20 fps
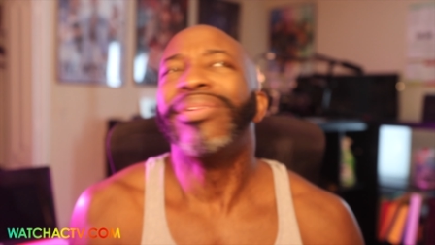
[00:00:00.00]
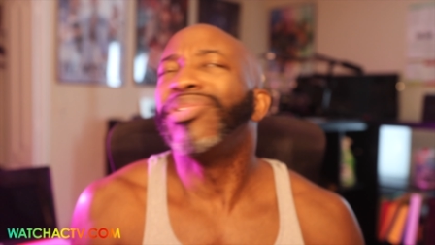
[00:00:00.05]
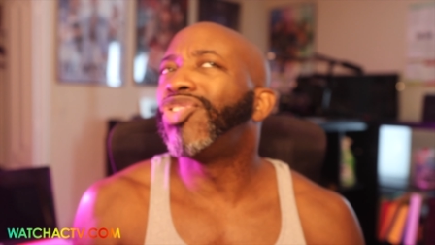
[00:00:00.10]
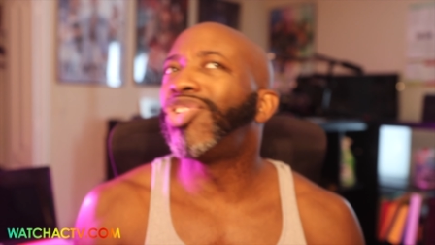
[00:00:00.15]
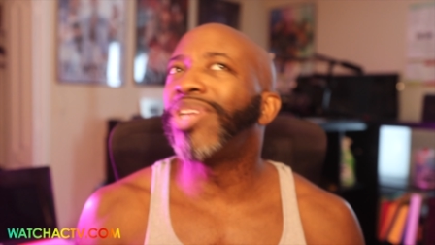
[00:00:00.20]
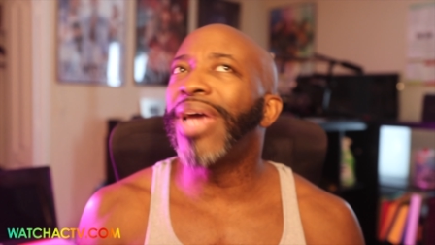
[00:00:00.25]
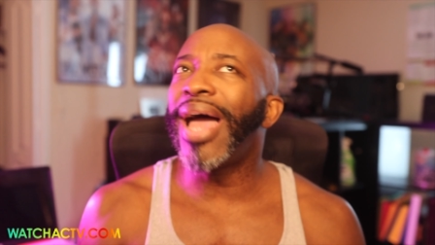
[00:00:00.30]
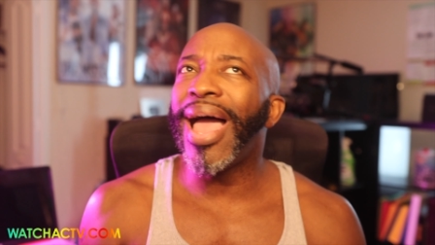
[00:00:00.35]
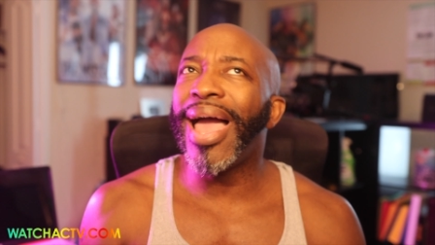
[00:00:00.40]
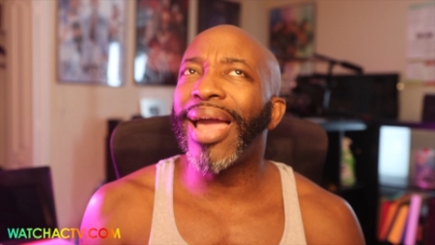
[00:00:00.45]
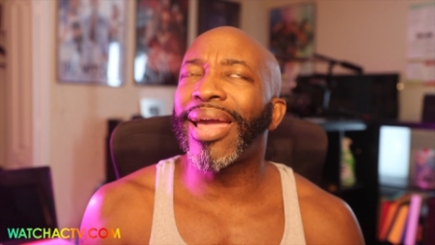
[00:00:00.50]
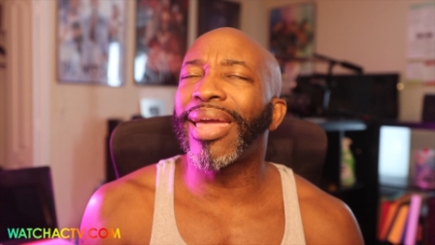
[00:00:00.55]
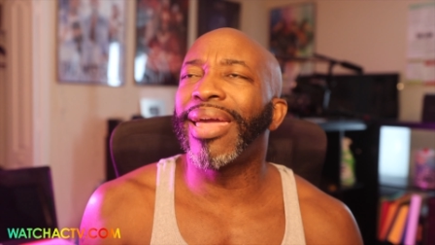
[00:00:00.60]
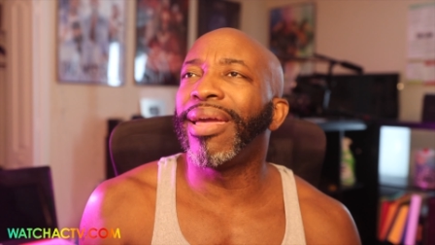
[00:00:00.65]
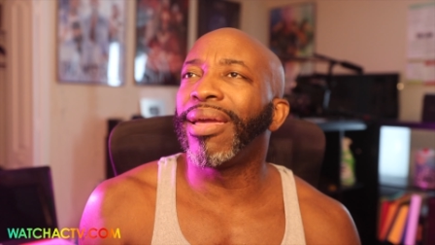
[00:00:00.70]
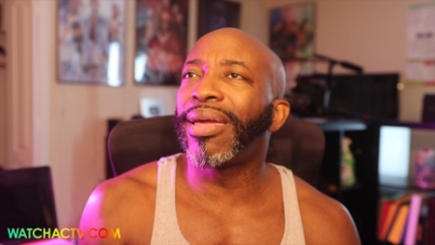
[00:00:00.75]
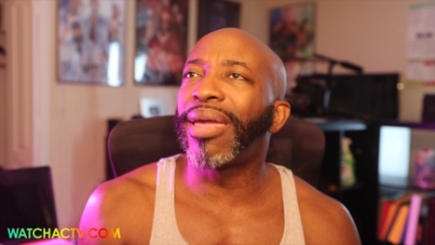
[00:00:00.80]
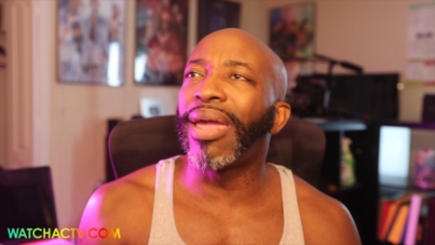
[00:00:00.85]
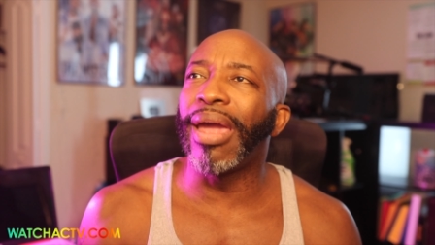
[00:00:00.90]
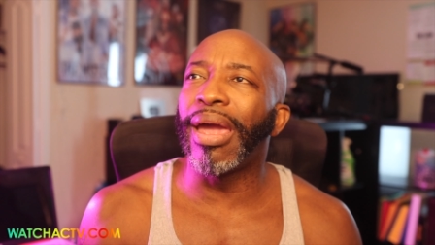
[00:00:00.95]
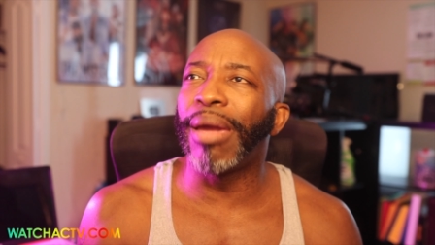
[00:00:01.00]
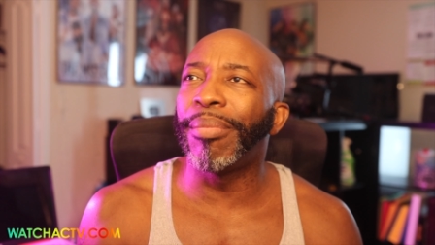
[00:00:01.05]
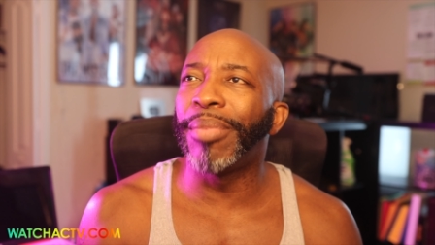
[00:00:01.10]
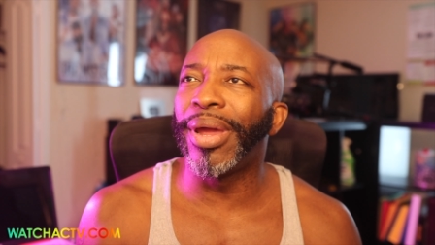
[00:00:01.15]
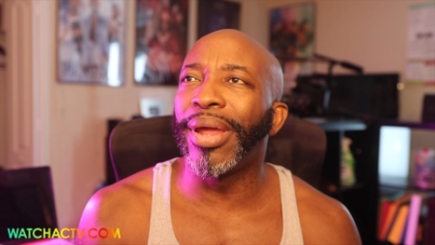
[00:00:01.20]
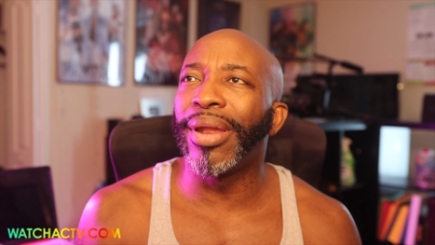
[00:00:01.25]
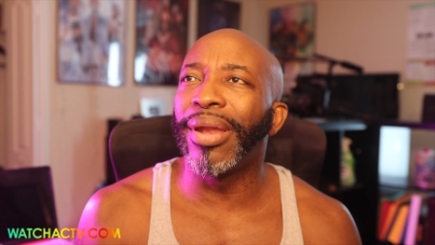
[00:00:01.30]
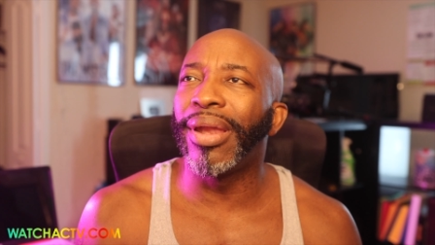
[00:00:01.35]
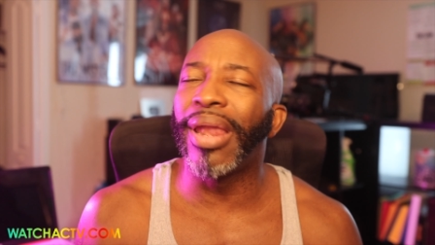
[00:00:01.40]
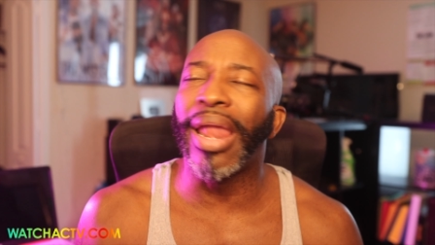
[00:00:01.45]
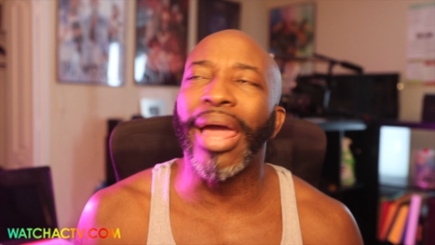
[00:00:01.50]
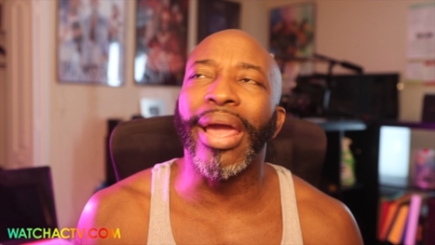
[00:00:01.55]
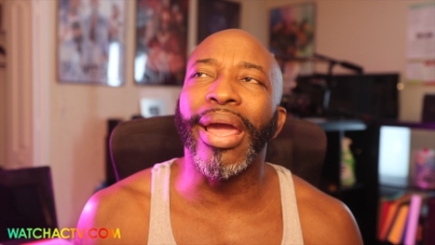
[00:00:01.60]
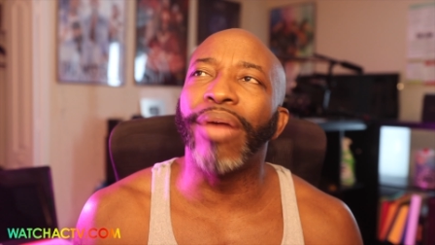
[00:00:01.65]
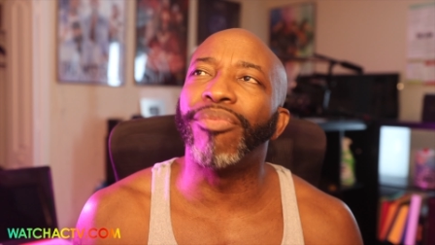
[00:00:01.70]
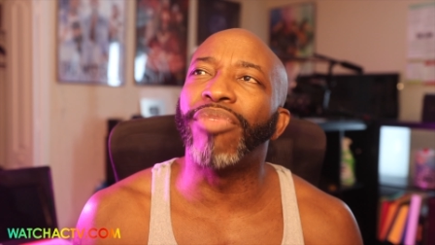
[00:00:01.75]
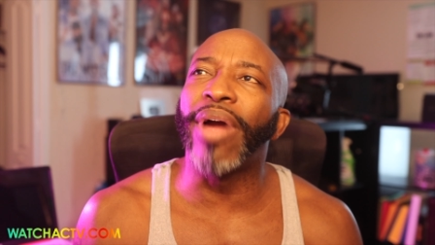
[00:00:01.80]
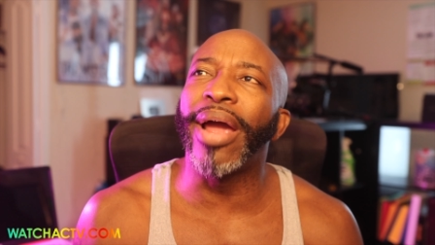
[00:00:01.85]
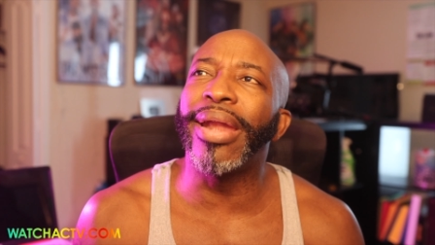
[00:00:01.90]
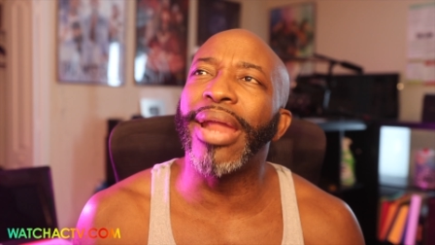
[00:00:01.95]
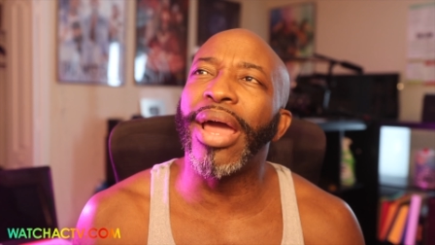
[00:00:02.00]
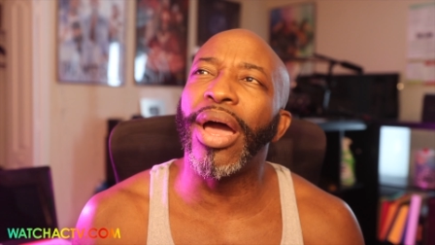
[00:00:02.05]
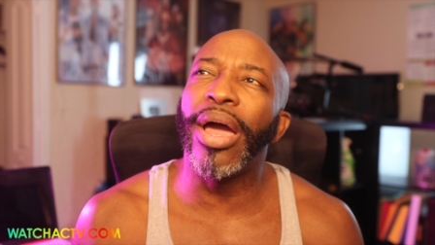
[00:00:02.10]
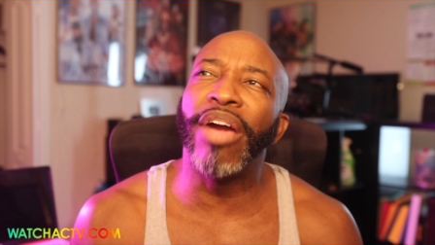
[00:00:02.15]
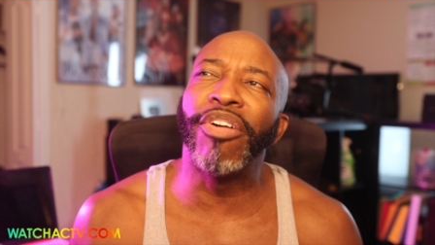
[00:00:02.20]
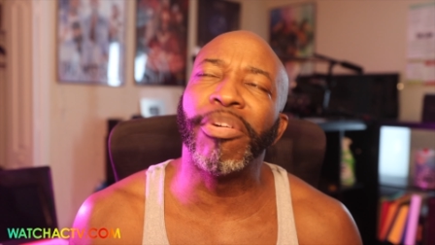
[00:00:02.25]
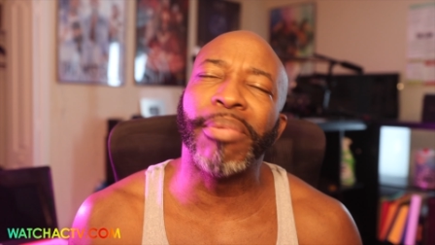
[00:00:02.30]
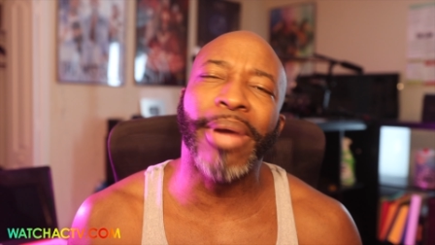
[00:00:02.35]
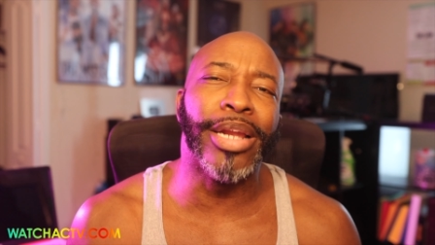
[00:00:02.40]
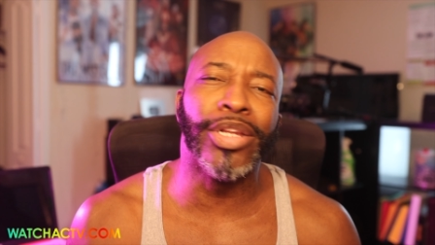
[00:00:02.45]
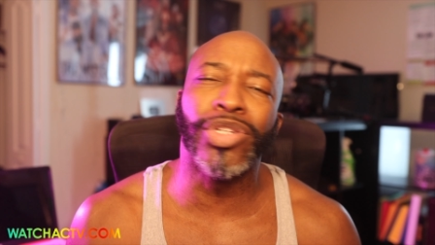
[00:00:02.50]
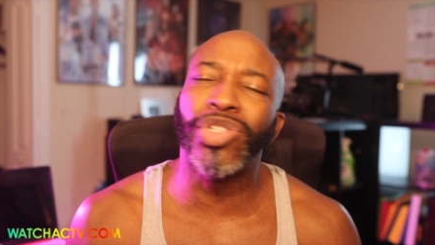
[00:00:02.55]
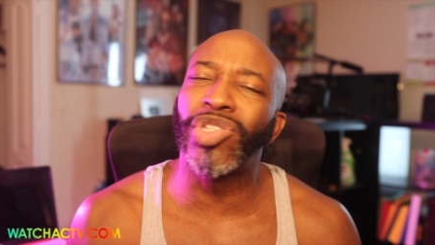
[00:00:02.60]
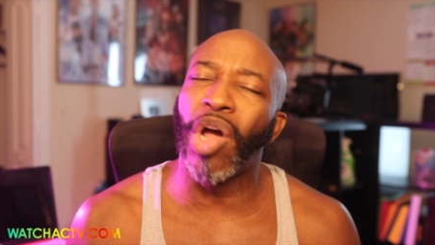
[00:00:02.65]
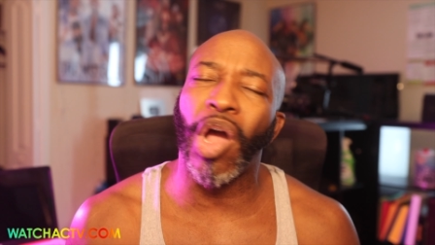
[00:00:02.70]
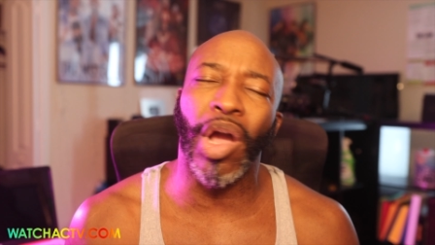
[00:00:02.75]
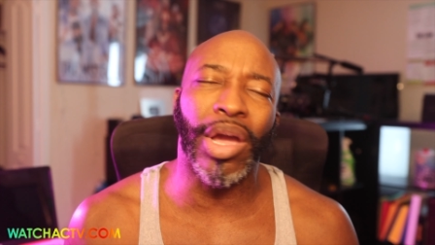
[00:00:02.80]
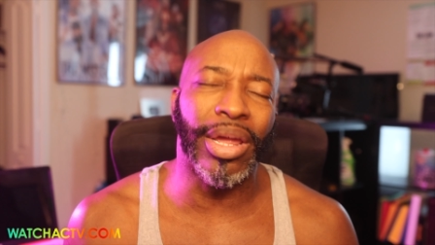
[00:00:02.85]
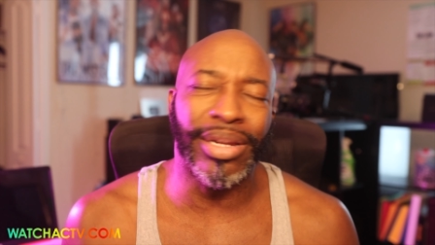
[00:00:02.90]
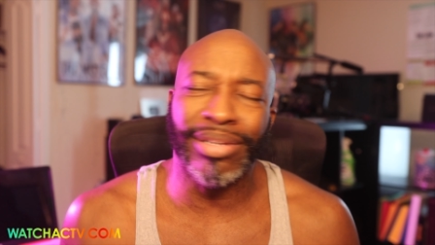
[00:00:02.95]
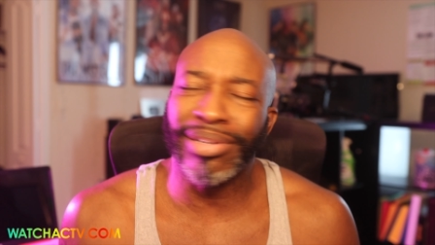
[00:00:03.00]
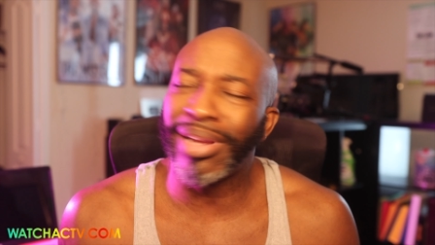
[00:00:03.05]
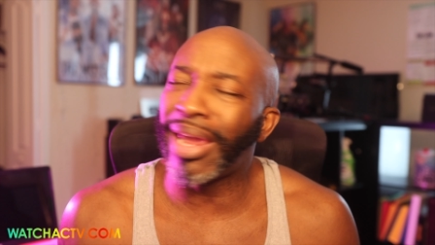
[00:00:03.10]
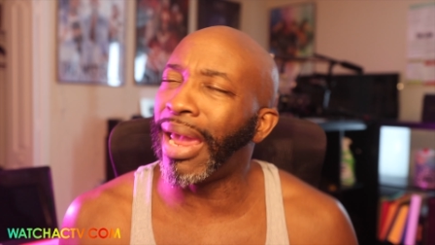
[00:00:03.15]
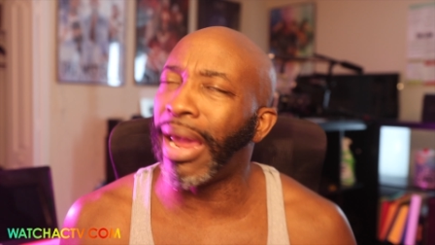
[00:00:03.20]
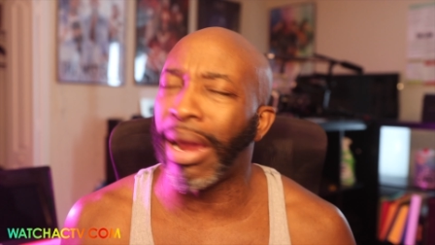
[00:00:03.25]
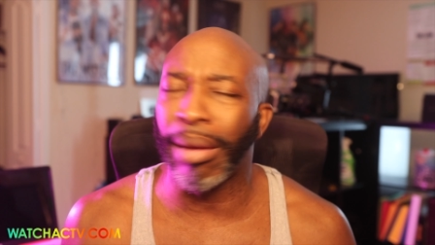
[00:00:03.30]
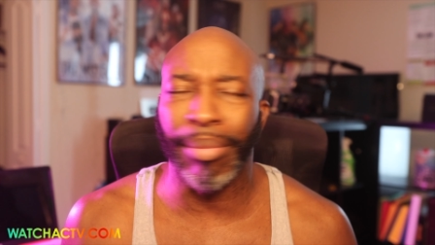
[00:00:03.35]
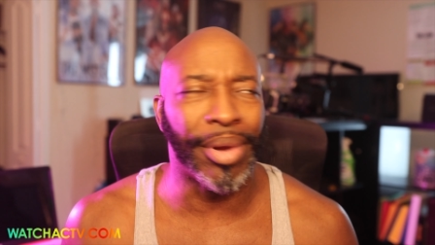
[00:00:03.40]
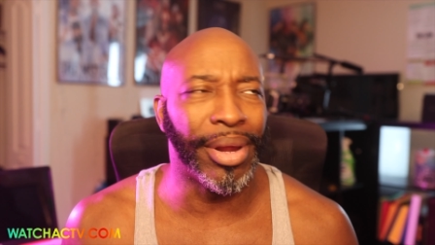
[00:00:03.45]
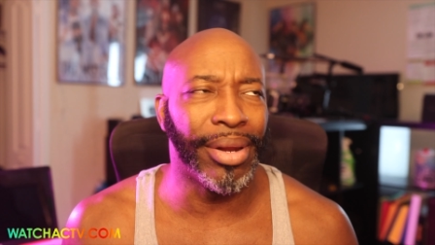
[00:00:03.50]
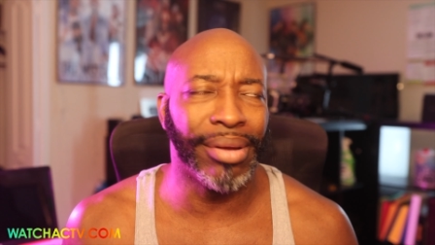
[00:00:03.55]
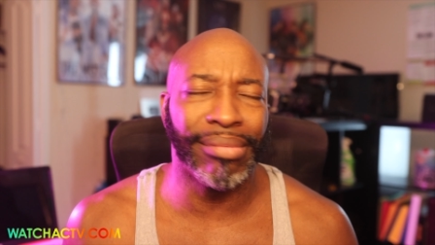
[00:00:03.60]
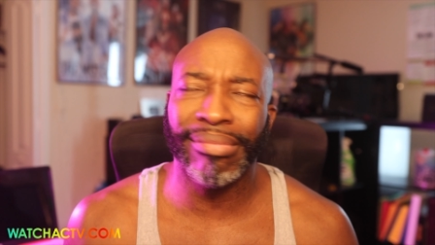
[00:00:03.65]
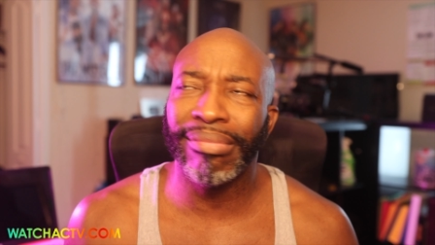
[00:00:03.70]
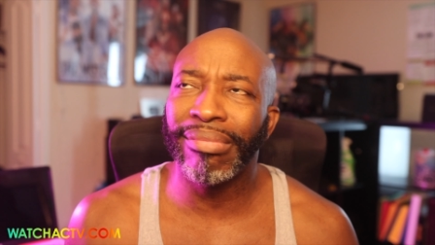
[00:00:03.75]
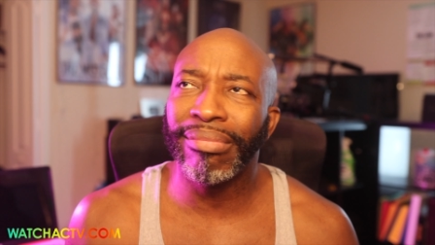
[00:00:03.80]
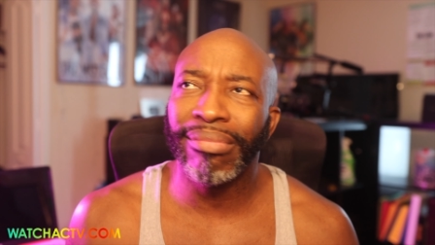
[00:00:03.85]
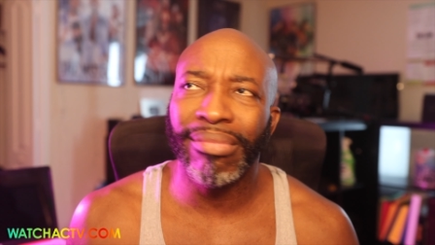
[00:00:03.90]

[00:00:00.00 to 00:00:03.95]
Jag and Cameron, like right now everybody's talking to Cameron,